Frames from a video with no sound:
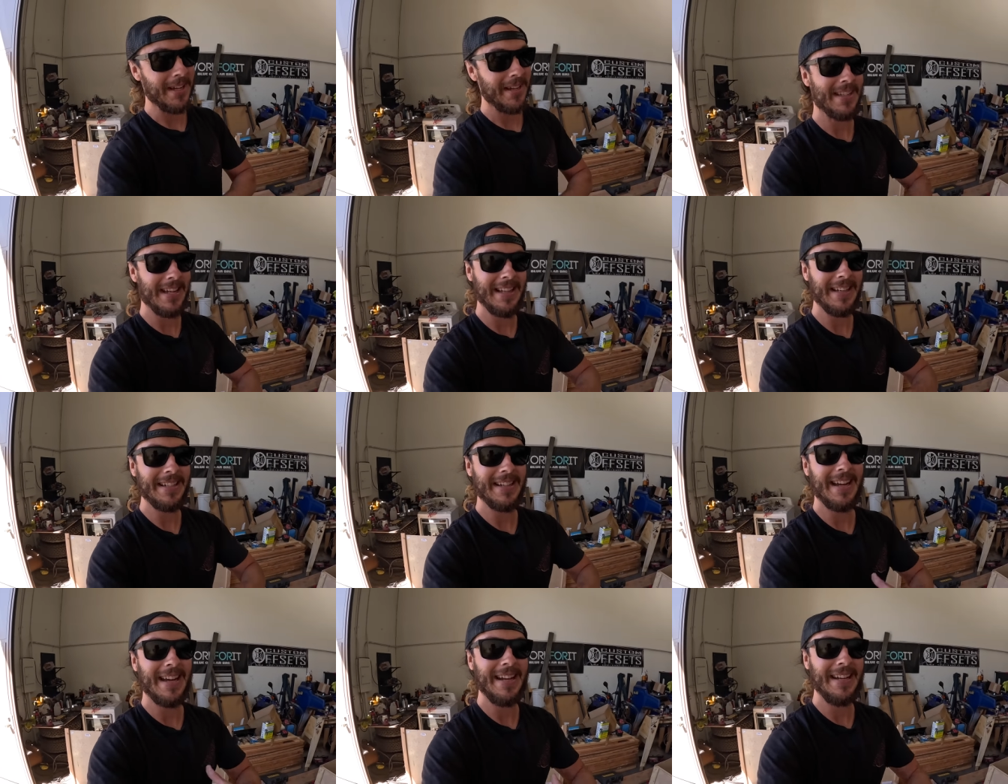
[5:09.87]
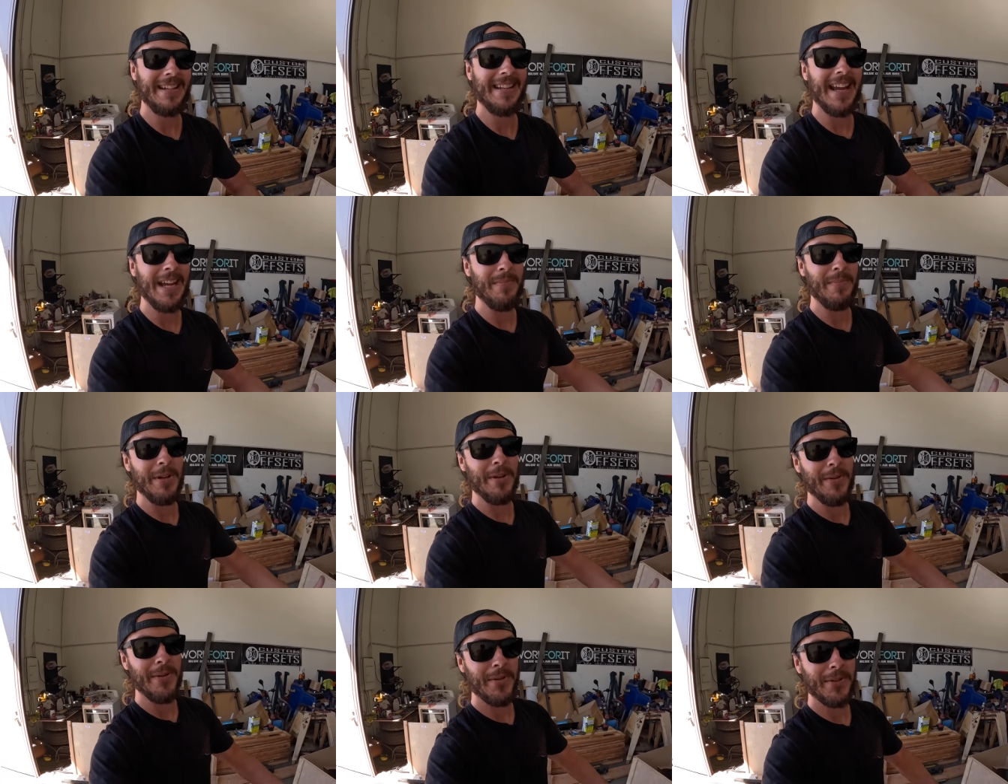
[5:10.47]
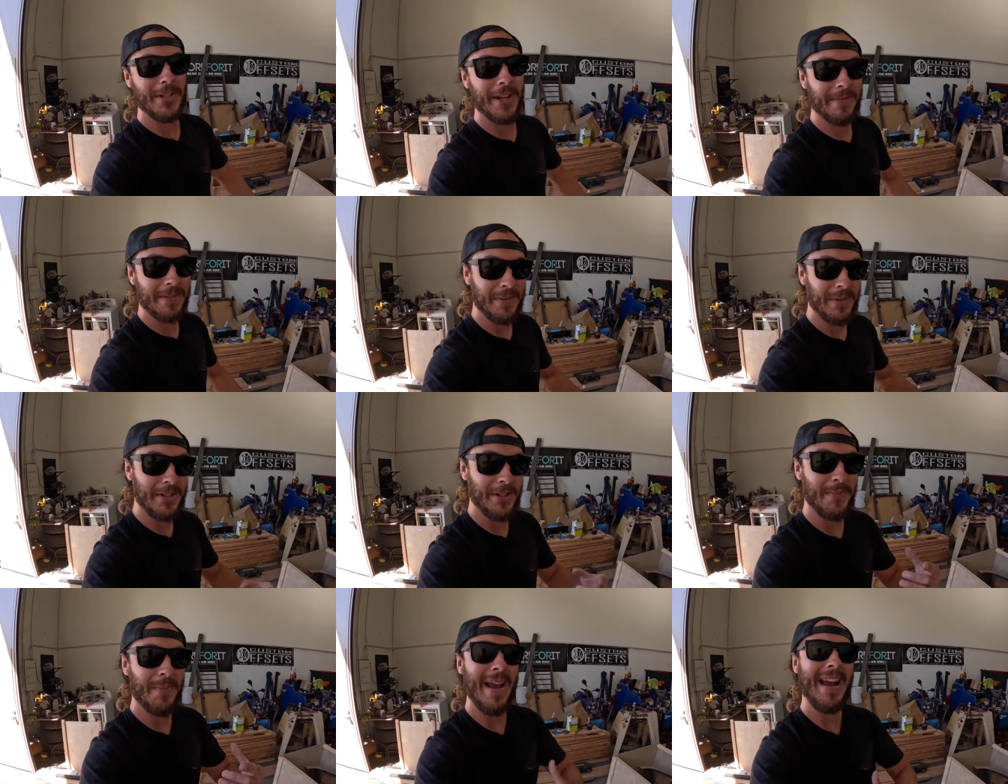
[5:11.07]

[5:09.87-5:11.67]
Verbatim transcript: Because I like to kind of debut new stuff that we do,